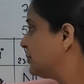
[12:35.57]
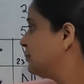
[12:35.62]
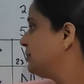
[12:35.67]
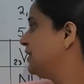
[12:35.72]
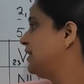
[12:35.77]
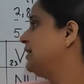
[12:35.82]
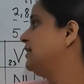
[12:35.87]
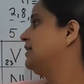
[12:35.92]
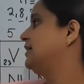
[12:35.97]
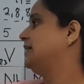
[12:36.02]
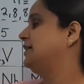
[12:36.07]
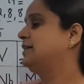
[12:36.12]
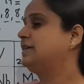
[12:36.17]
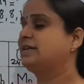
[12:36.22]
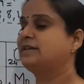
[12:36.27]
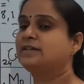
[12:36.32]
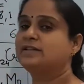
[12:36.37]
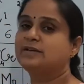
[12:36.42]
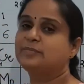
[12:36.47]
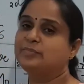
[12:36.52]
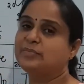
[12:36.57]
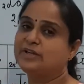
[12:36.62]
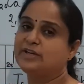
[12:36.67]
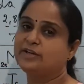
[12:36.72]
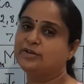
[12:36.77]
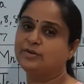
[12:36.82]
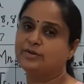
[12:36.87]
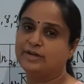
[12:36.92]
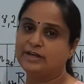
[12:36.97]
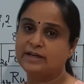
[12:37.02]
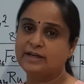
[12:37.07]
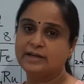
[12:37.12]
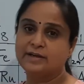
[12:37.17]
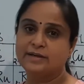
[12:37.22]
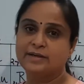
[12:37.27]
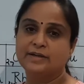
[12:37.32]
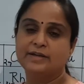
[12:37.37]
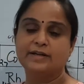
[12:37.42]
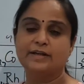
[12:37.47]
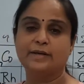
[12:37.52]
period in the
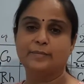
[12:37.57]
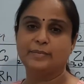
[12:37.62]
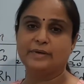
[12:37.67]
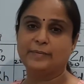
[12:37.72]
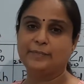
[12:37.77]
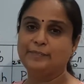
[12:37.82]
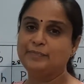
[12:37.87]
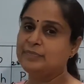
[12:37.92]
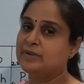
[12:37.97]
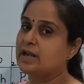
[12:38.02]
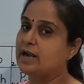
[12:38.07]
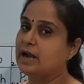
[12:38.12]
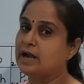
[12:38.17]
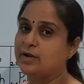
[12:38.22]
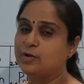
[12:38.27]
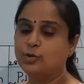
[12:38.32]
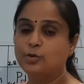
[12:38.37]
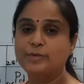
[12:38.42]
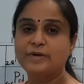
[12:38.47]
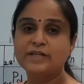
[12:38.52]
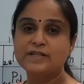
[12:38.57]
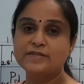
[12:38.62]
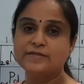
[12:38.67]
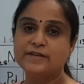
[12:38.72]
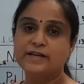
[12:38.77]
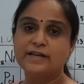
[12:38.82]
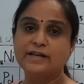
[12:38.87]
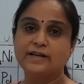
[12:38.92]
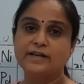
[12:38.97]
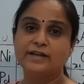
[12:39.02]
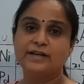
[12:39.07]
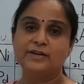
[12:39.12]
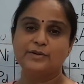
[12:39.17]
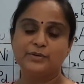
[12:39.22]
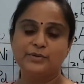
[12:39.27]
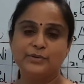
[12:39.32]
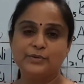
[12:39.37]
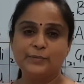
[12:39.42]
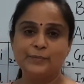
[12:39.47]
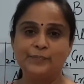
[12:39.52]
periodic table. I hope it is very clear to
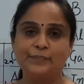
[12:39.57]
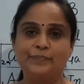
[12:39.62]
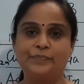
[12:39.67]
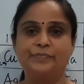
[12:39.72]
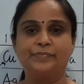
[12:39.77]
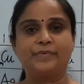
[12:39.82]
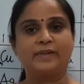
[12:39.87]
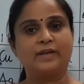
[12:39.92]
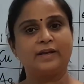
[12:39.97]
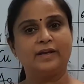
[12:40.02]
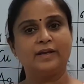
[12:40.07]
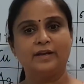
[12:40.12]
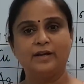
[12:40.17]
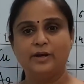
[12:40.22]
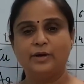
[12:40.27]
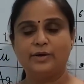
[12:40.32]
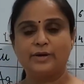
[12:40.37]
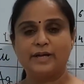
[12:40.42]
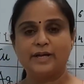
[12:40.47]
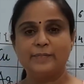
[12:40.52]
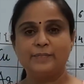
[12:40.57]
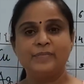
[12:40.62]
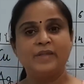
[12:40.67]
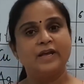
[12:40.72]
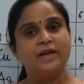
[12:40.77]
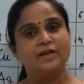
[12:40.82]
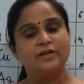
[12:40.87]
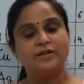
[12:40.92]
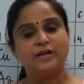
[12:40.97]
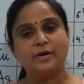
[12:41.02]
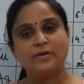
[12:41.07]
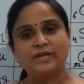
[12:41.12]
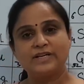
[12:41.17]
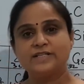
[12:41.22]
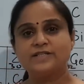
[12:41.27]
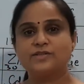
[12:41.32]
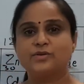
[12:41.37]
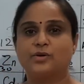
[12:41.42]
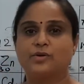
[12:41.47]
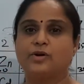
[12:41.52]
you. Okay, now let's
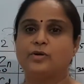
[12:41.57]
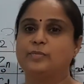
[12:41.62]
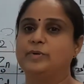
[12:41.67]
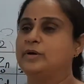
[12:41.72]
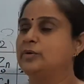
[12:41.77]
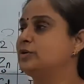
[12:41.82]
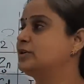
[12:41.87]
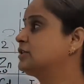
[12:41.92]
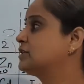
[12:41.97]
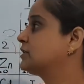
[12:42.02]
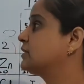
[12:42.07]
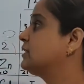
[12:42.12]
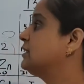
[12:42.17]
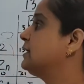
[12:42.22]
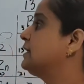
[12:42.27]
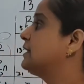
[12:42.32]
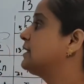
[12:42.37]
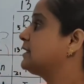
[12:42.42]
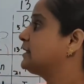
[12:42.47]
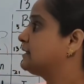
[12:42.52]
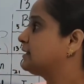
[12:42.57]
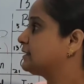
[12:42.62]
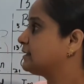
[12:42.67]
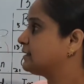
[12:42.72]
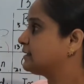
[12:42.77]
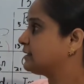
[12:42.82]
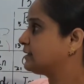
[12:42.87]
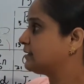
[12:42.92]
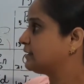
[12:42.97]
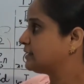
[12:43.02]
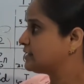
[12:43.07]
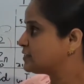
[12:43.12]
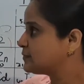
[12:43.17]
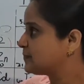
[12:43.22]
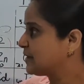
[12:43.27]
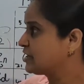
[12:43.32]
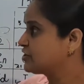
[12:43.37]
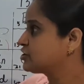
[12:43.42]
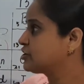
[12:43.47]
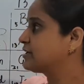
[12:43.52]
talk about the
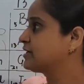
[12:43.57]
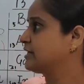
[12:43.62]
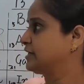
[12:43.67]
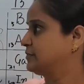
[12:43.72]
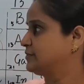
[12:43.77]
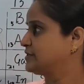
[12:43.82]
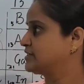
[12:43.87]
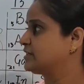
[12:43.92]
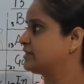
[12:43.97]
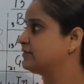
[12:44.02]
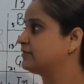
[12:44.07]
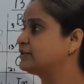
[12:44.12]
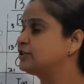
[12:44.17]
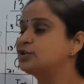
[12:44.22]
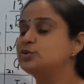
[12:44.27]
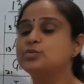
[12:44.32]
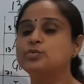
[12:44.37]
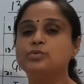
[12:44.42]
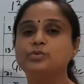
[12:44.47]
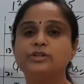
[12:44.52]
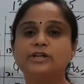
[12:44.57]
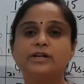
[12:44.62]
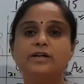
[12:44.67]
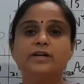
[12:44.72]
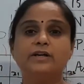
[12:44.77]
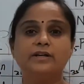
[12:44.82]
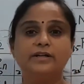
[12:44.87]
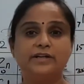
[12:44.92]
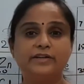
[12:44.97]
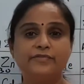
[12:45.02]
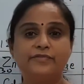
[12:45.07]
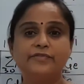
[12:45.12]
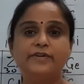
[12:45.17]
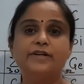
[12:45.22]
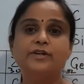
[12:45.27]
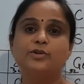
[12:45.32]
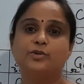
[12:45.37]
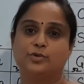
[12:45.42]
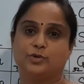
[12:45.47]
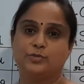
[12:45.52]
special names given to the different
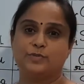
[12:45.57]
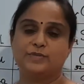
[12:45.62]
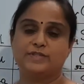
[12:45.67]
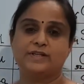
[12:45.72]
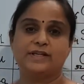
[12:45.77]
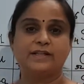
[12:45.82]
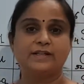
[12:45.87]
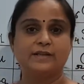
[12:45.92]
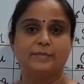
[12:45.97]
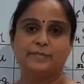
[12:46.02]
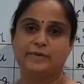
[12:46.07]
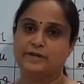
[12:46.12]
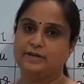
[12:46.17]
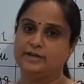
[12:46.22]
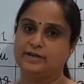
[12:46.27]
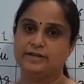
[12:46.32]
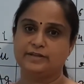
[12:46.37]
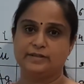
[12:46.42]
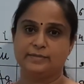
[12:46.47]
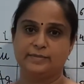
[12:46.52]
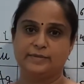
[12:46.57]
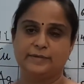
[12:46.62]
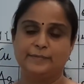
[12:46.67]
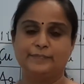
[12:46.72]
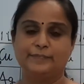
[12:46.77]
groups in the periodic table.